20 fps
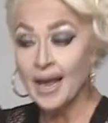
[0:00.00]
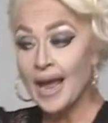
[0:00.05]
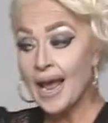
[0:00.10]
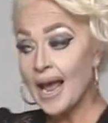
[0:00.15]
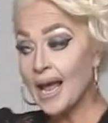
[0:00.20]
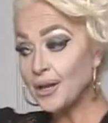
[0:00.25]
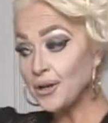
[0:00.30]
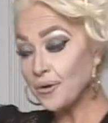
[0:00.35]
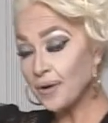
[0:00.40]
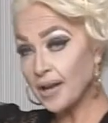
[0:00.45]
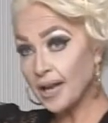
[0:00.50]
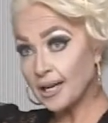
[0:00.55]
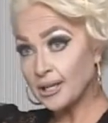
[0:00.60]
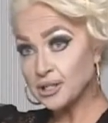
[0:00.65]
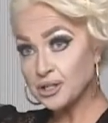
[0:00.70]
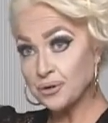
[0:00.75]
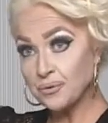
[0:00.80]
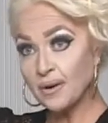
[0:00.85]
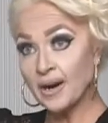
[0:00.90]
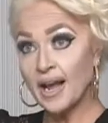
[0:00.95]
and you're getting
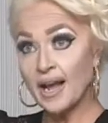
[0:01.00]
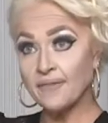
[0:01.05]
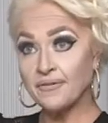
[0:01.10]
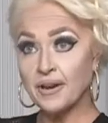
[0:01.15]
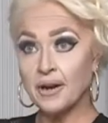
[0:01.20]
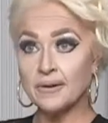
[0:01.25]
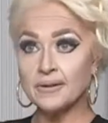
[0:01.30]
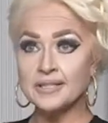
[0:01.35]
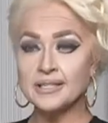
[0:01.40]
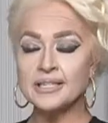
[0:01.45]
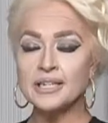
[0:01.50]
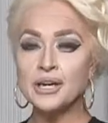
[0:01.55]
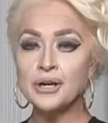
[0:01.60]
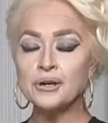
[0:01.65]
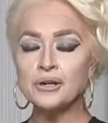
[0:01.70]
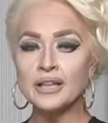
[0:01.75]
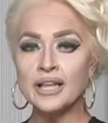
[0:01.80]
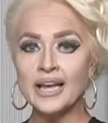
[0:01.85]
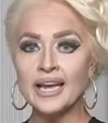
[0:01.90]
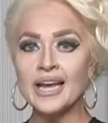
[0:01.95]
2.5 carats
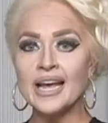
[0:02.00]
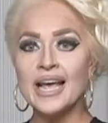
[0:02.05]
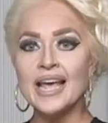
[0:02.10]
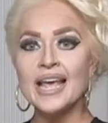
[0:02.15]
nearly.